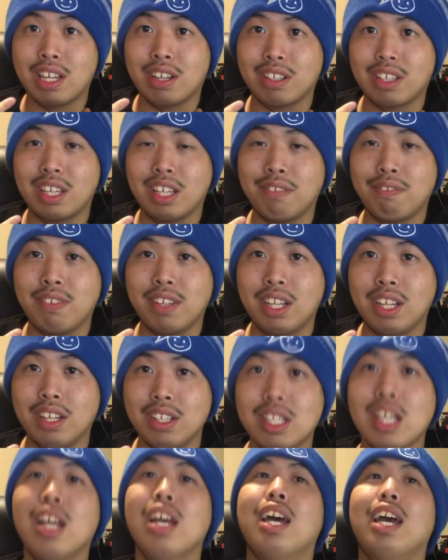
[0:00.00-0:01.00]
Out Kids
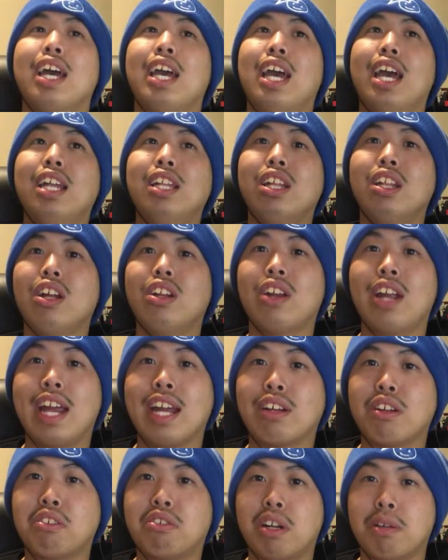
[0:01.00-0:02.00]
videos and another
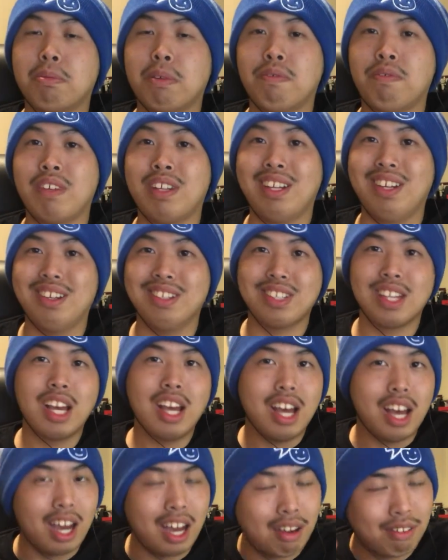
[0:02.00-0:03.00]
Angry Grandpa videos,
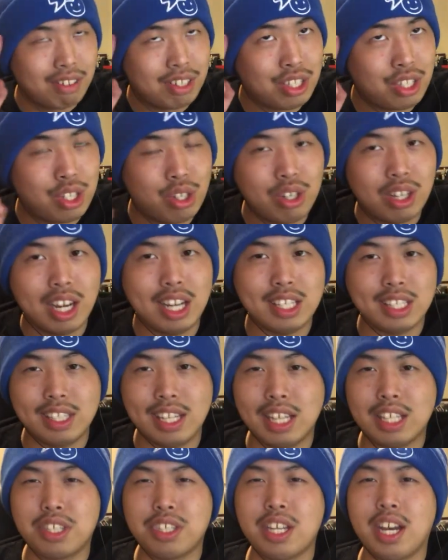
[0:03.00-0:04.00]
I will see you guys
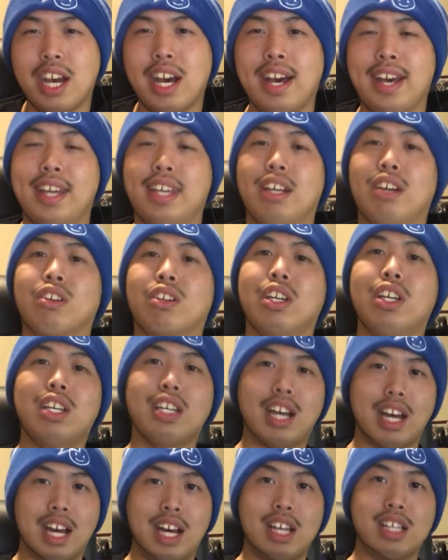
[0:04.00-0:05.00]
next time. Okay
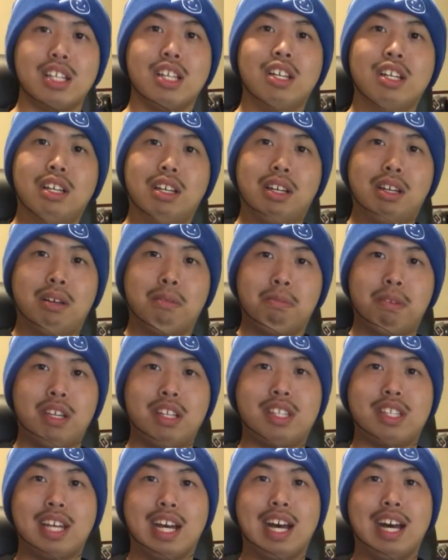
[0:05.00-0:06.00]
guys,
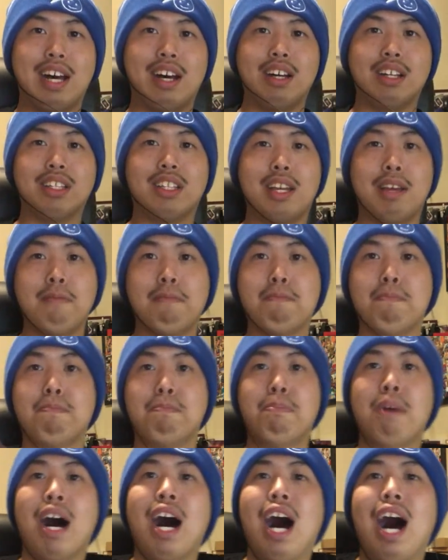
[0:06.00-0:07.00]
peace out and
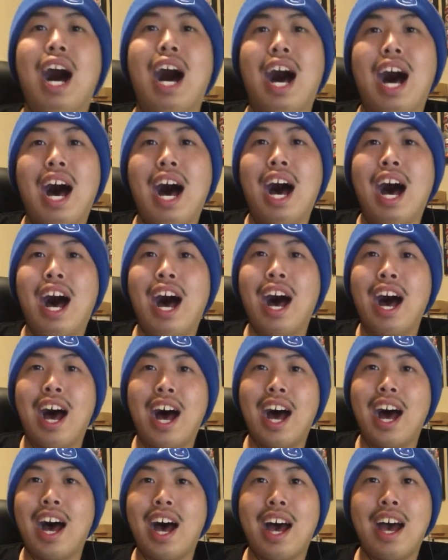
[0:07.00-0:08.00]

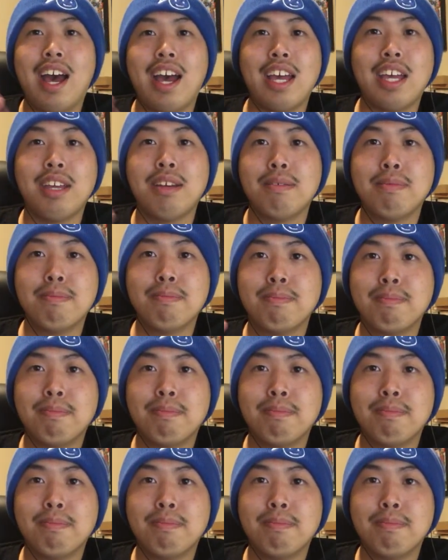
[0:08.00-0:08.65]
bye!